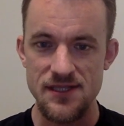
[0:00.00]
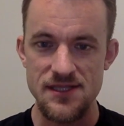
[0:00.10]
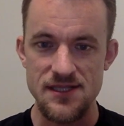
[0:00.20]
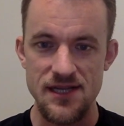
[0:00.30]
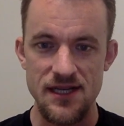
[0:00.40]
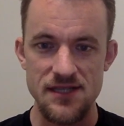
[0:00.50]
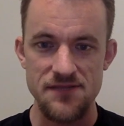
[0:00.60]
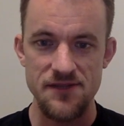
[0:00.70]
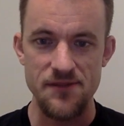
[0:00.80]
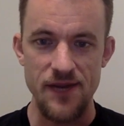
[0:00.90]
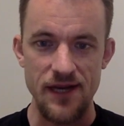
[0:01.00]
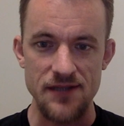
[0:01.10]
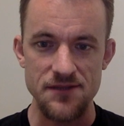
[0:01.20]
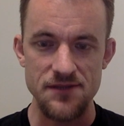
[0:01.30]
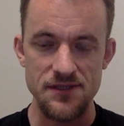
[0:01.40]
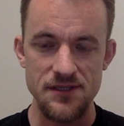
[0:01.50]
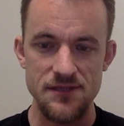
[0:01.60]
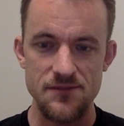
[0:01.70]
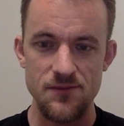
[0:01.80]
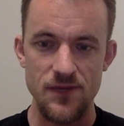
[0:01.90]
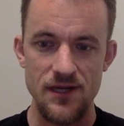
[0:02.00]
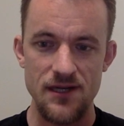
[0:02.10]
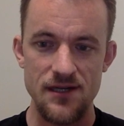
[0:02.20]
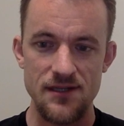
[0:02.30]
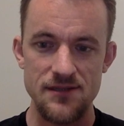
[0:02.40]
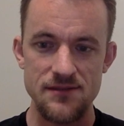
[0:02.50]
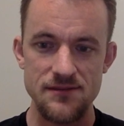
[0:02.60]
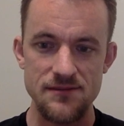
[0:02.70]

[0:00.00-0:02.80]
instantaneous feedback is really where